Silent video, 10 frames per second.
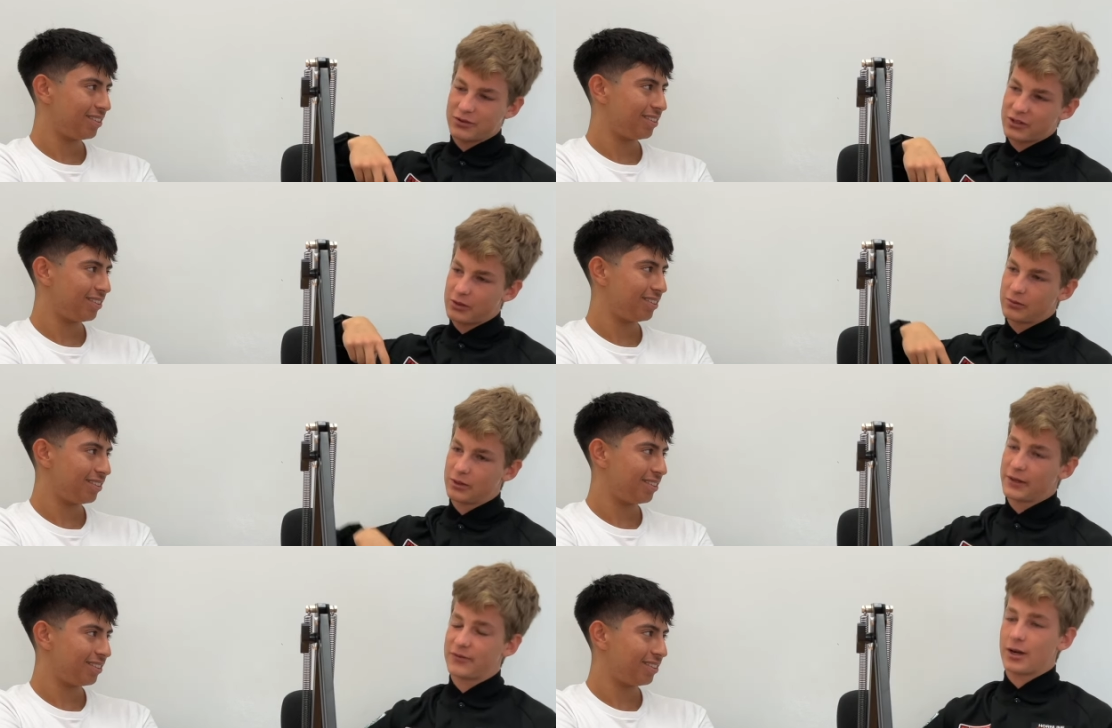
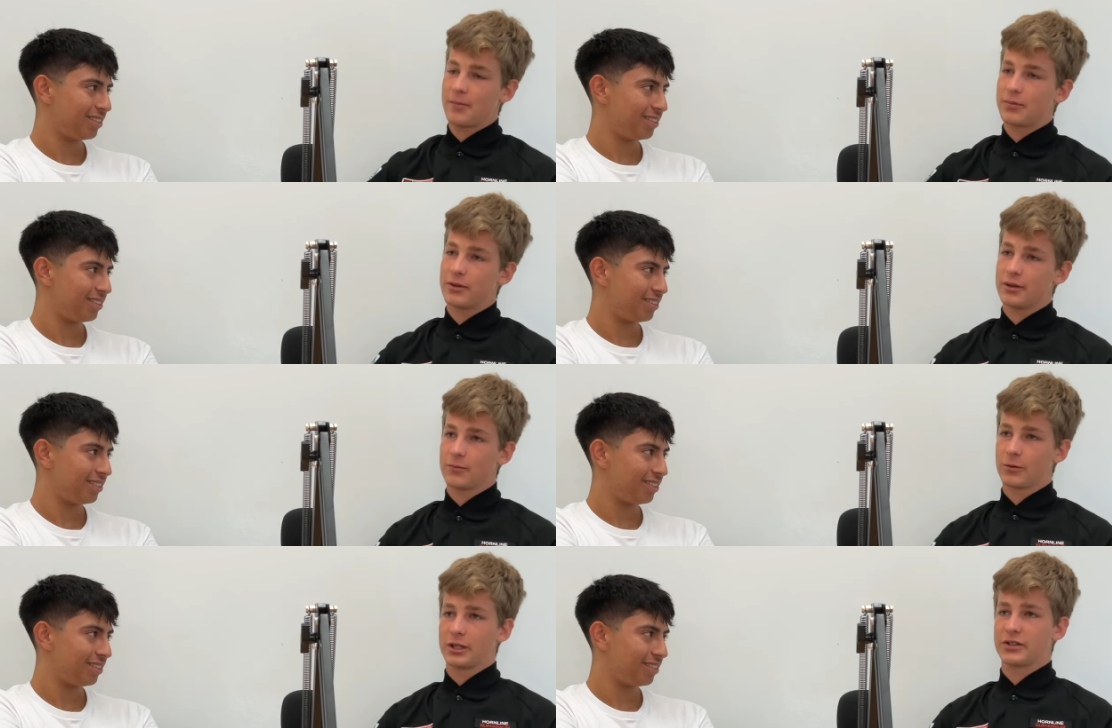Speaker 1: lift up
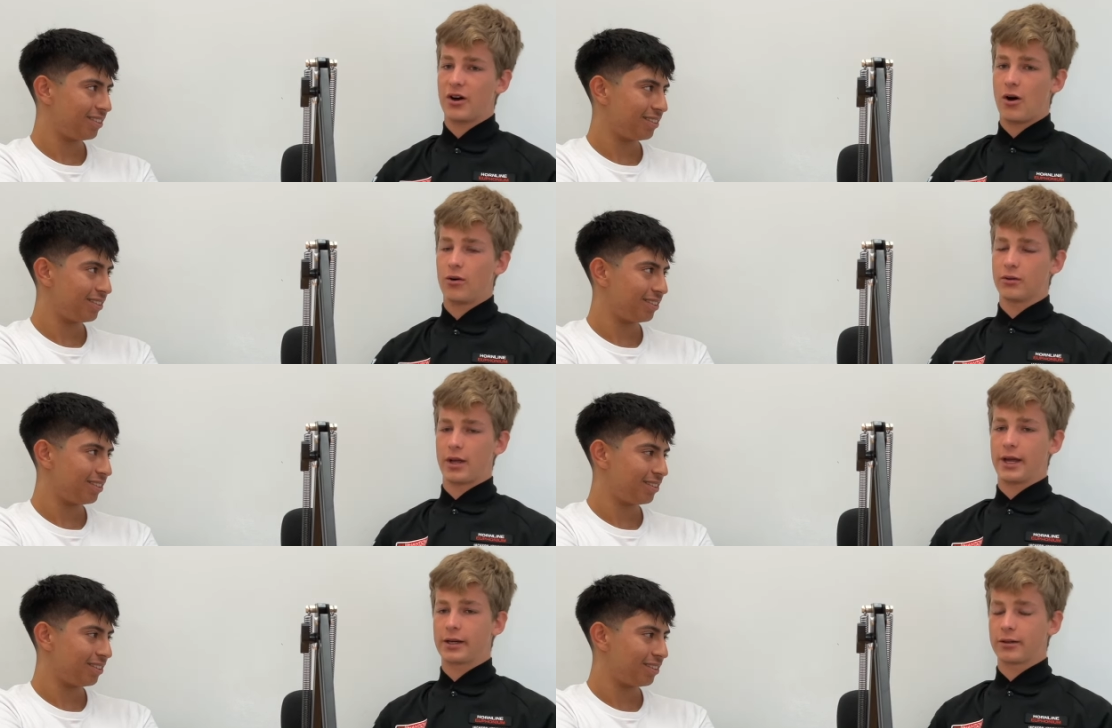really tall and
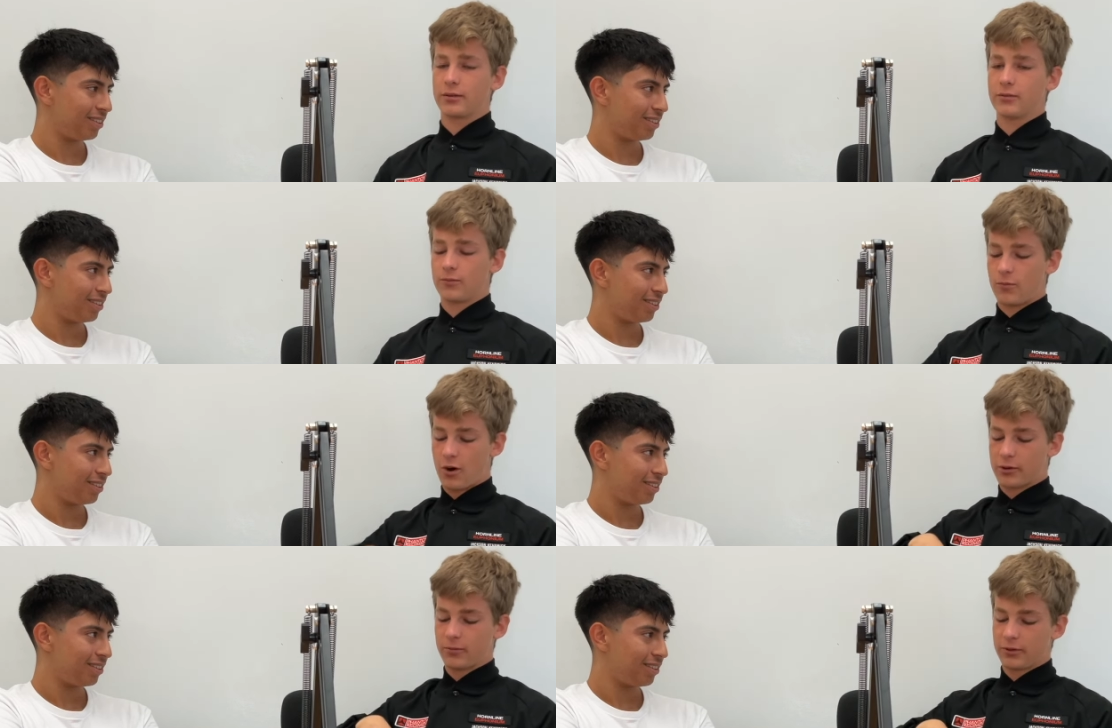like
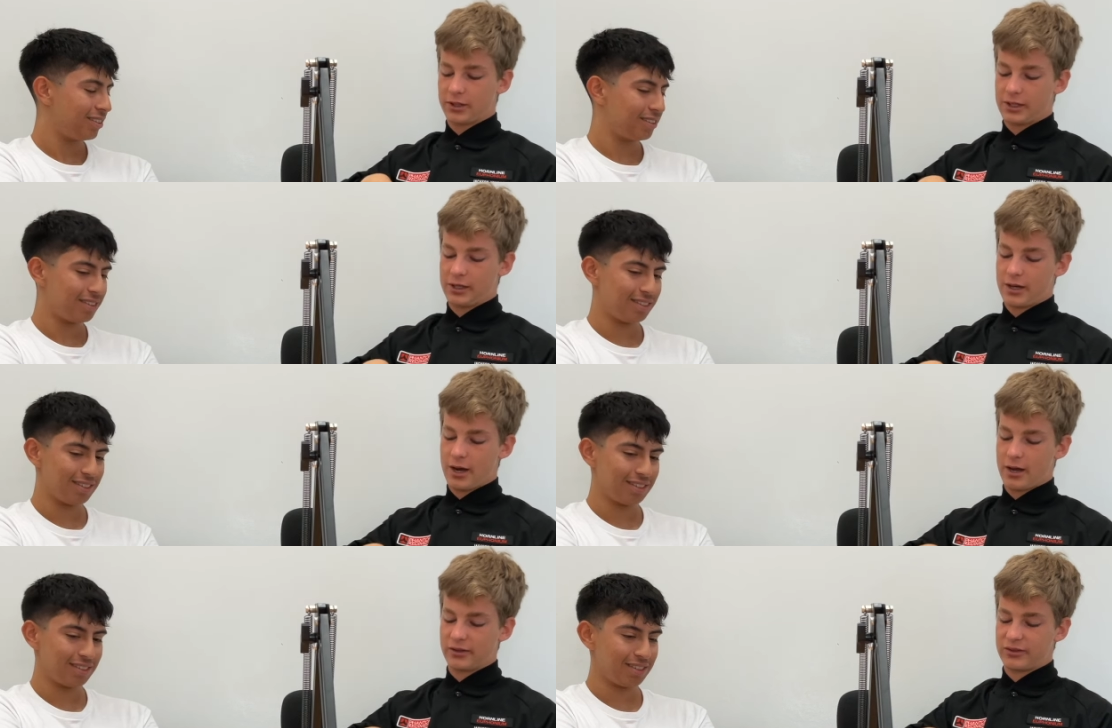walk really
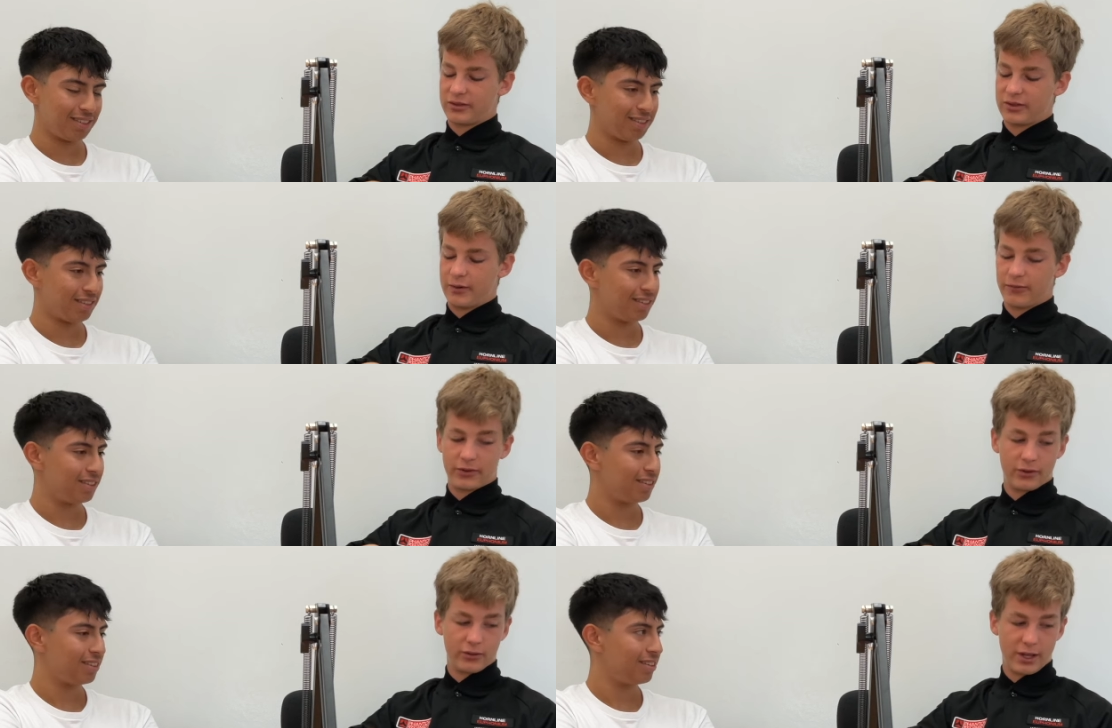stiff
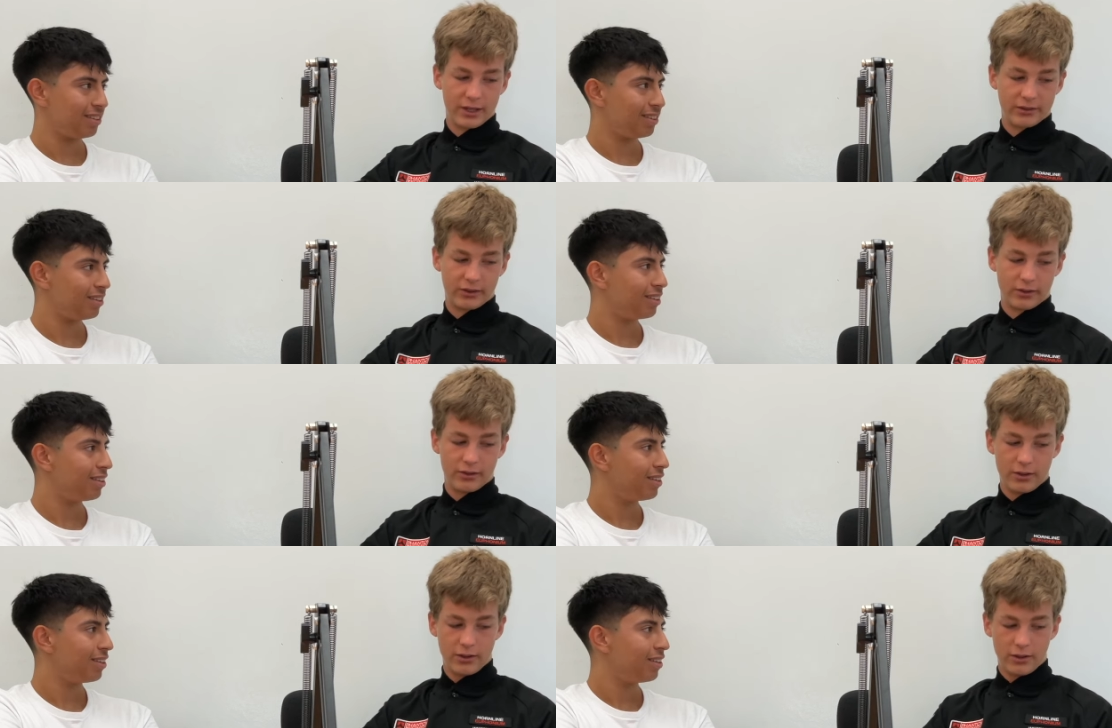with your legs and
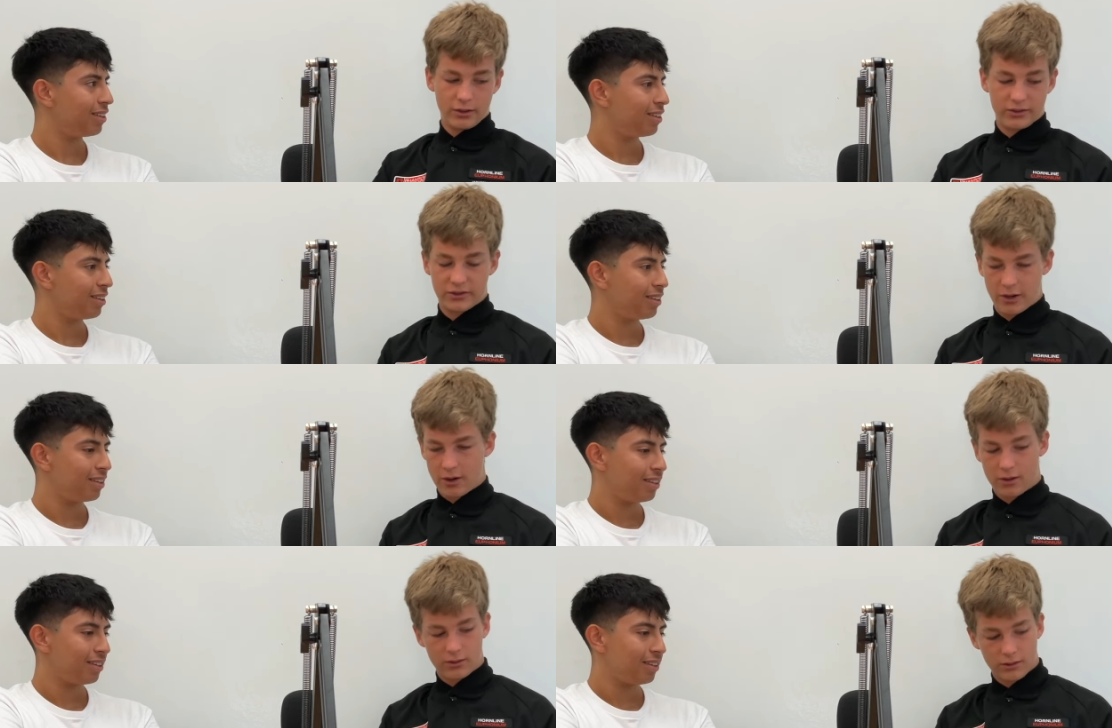
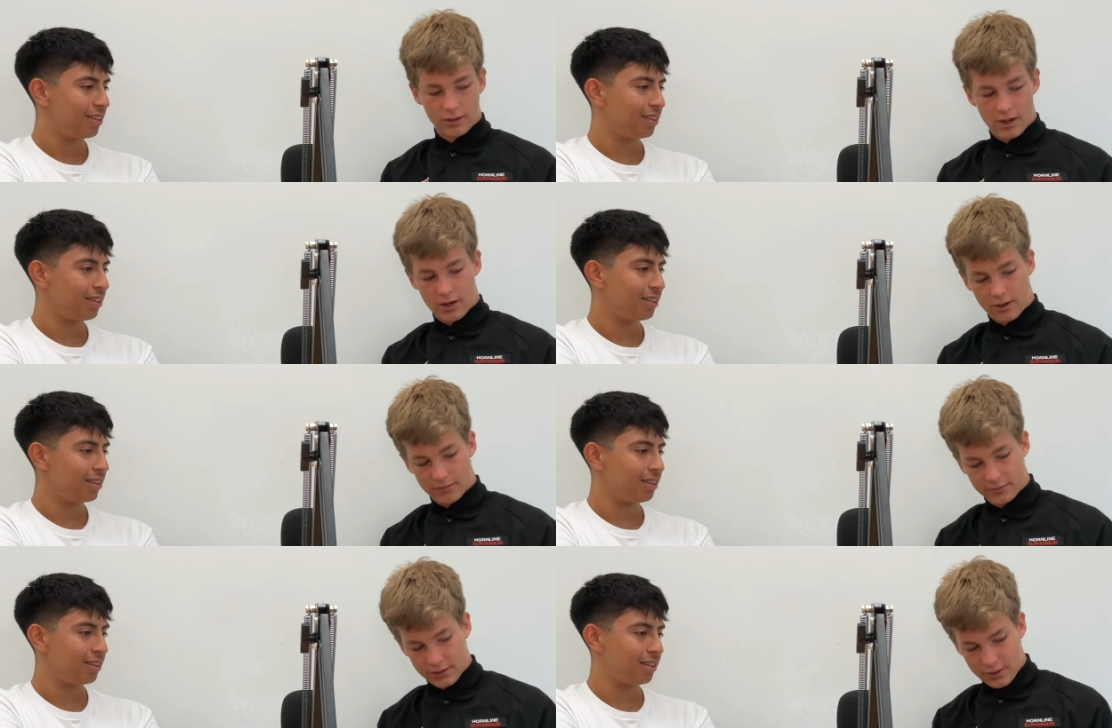tall,
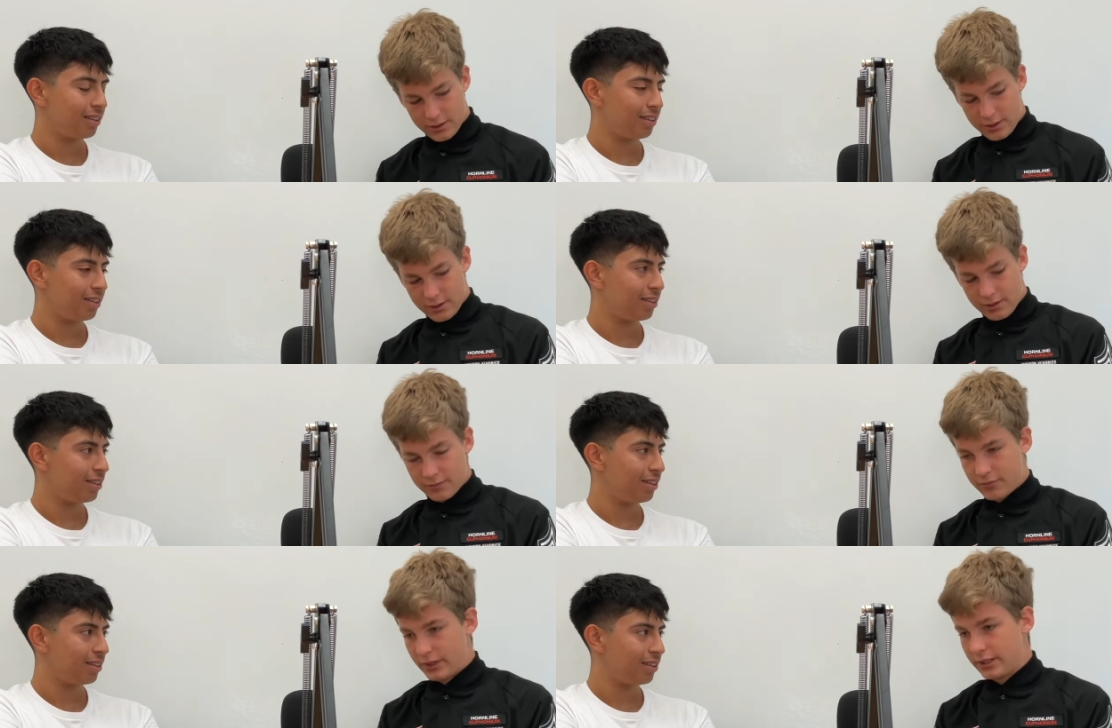
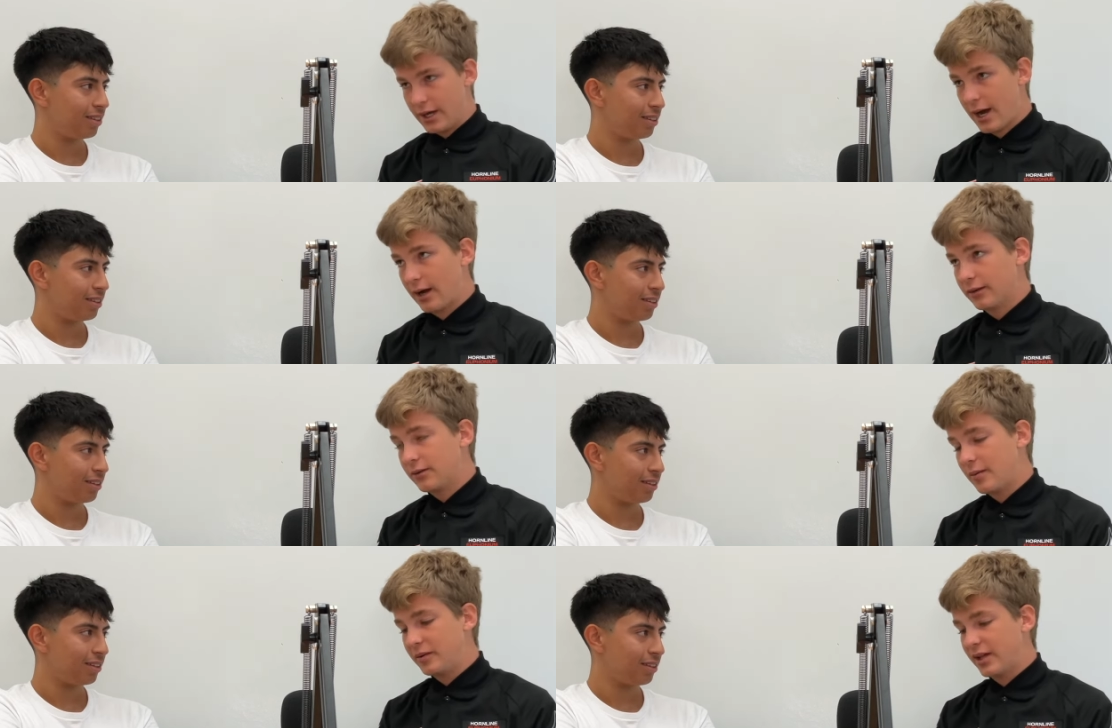but yeah,
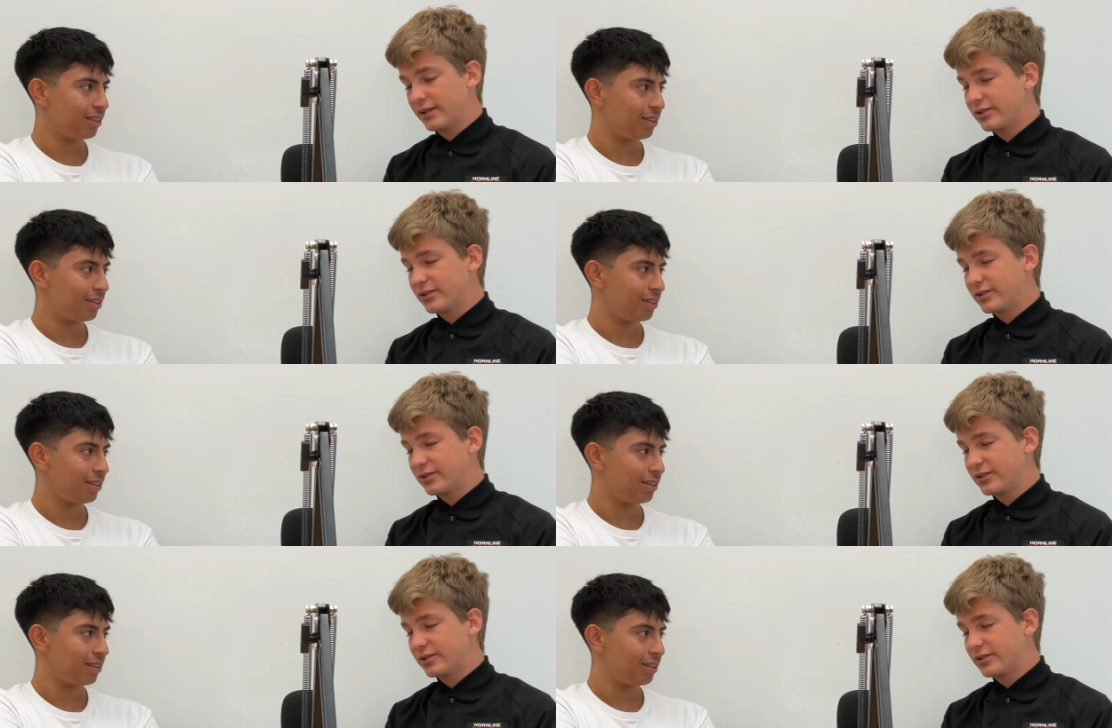I mean I